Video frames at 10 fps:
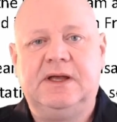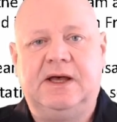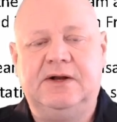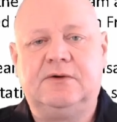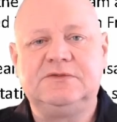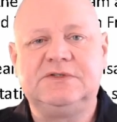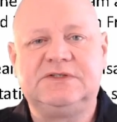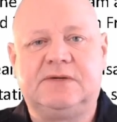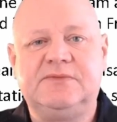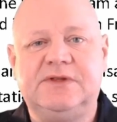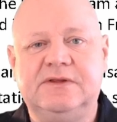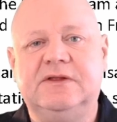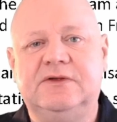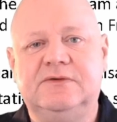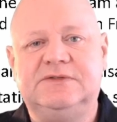and not just something
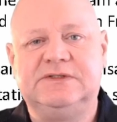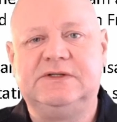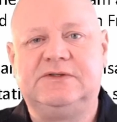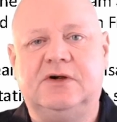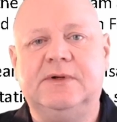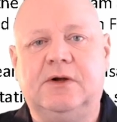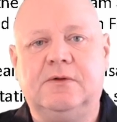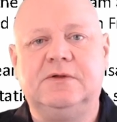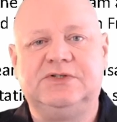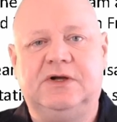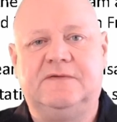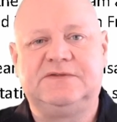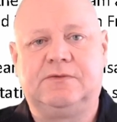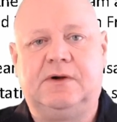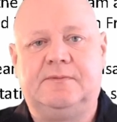that uses the terminology of
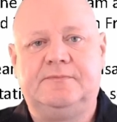Scrum.